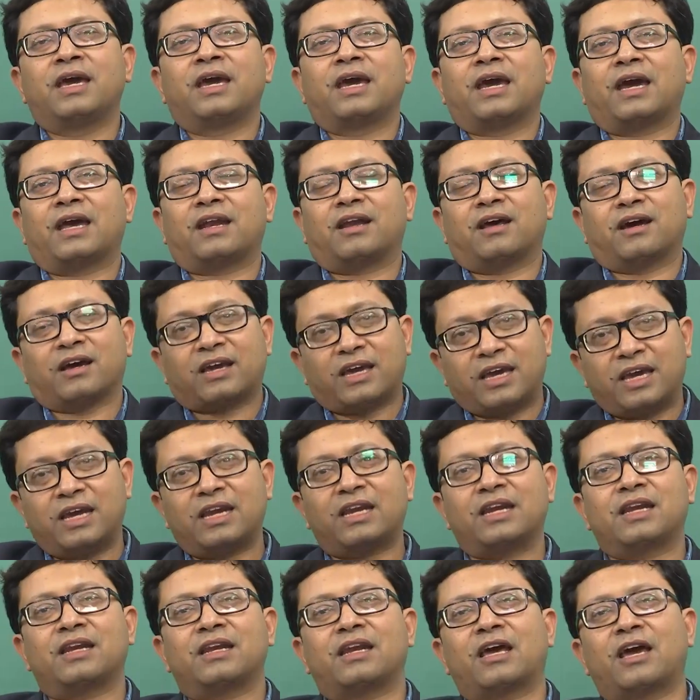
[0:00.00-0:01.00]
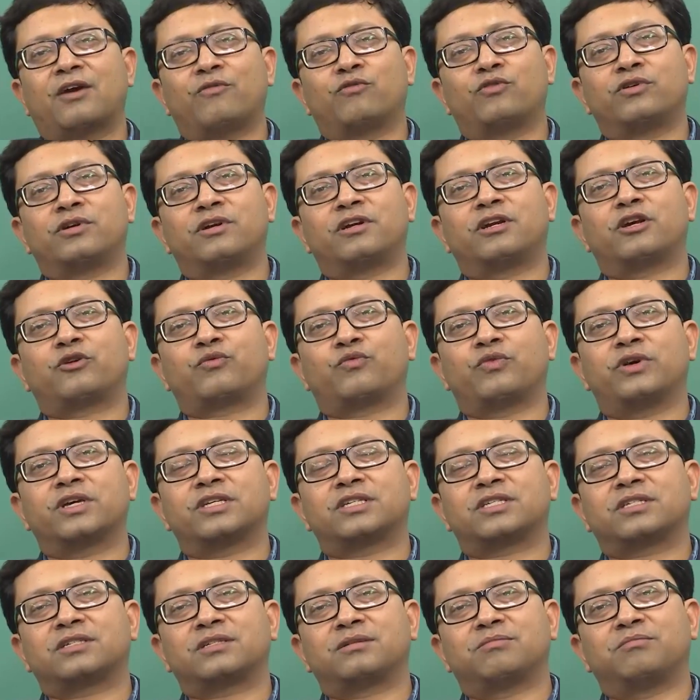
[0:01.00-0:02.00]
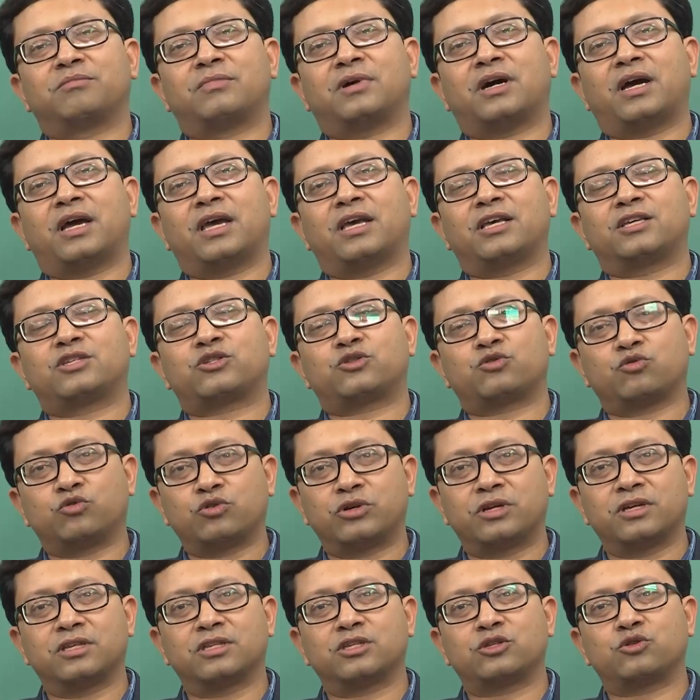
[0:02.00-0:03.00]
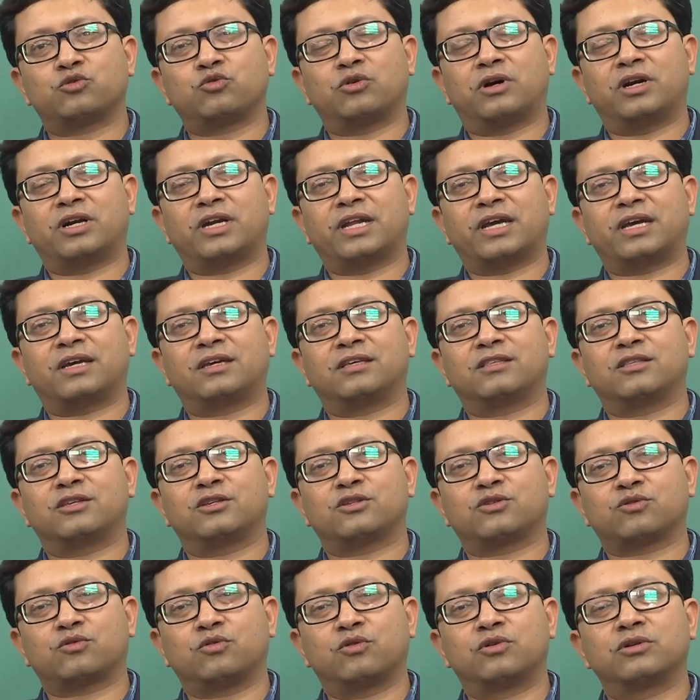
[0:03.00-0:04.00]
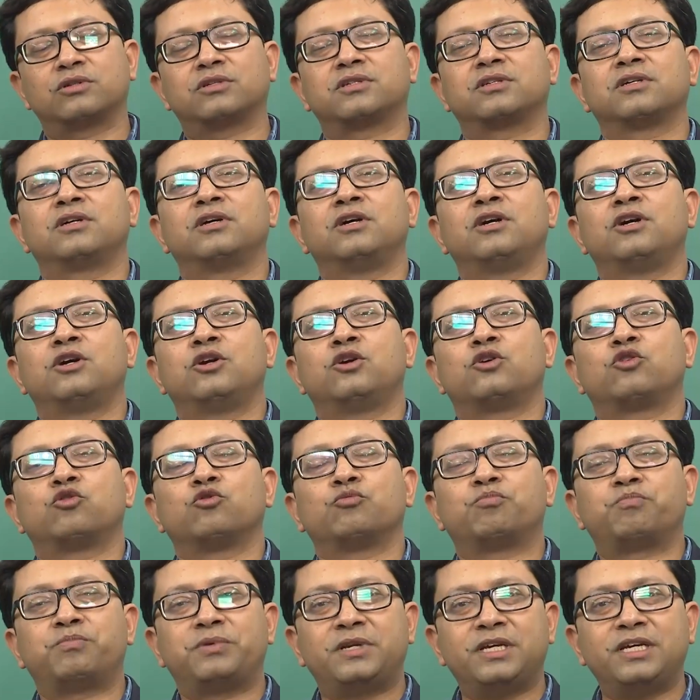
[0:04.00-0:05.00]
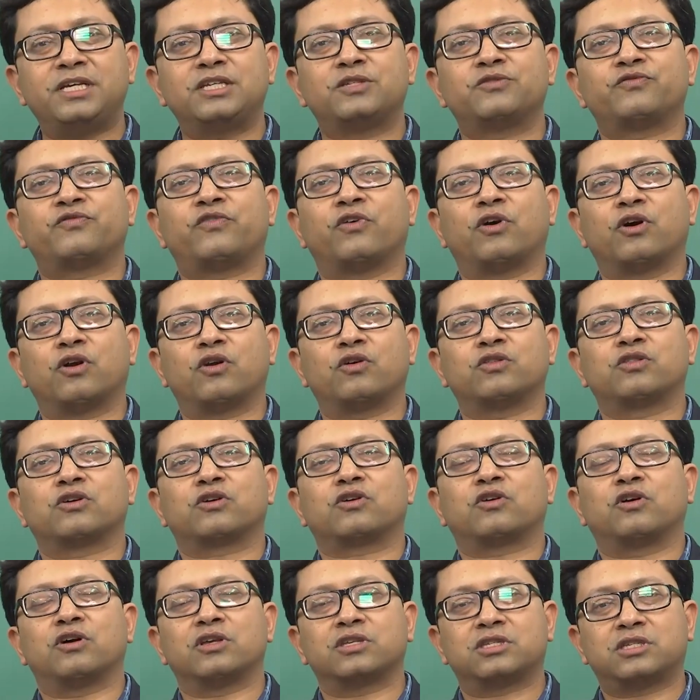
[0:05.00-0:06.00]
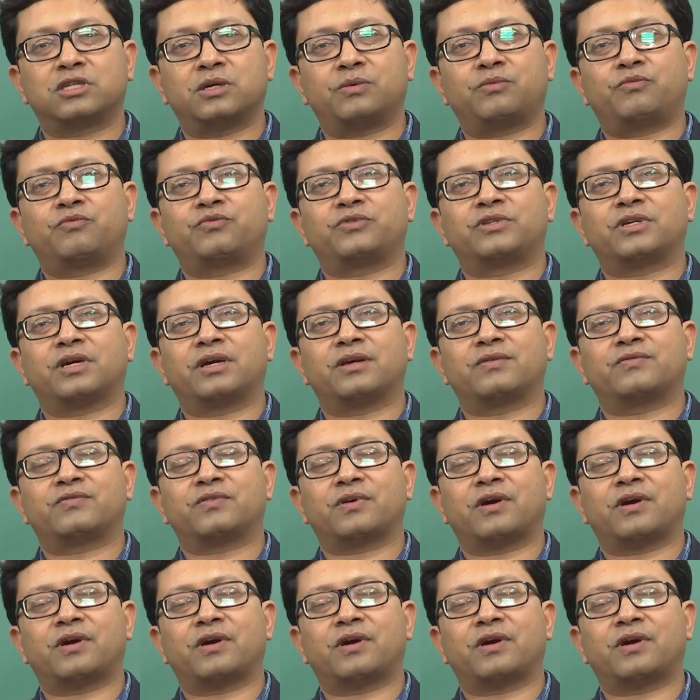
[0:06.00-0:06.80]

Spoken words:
And again I would request my students who are taking this course to please follow the concept which I